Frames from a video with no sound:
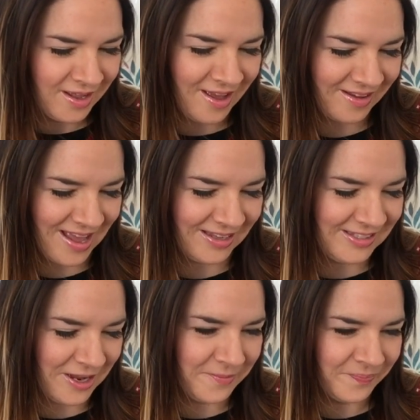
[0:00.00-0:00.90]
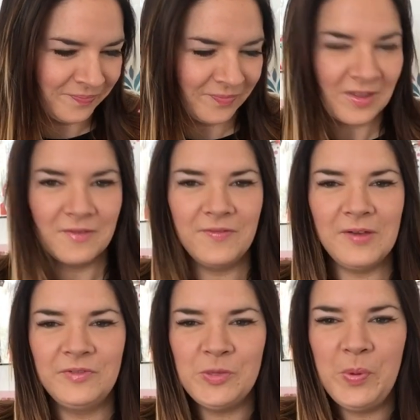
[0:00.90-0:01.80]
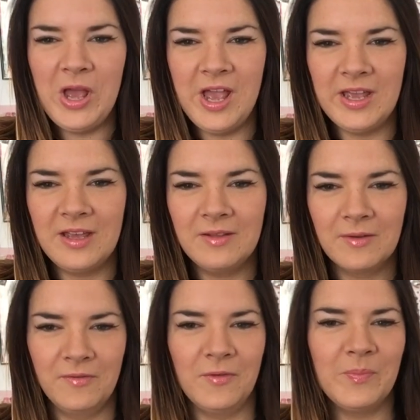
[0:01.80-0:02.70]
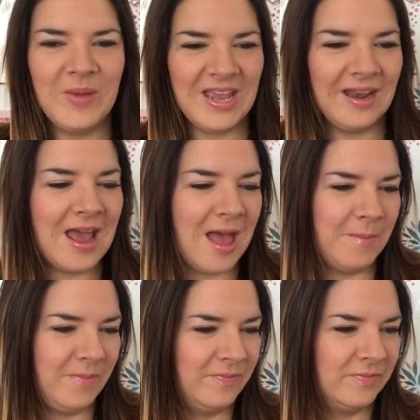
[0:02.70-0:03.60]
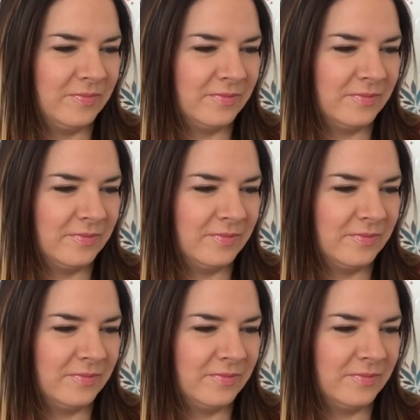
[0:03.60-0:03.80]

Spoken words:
Okay, so 50p from B&M.